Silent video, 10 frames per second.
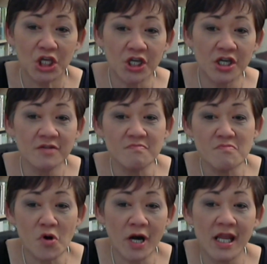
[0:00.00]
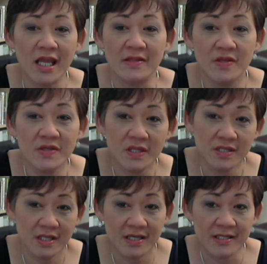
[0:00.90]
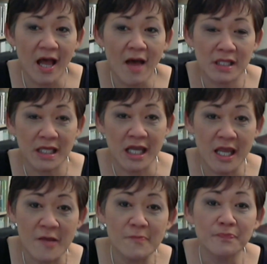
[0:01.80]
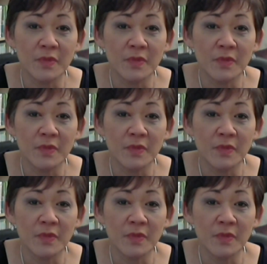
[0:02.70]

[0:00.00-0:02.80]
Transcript: Good morning. This is Kasama Lee.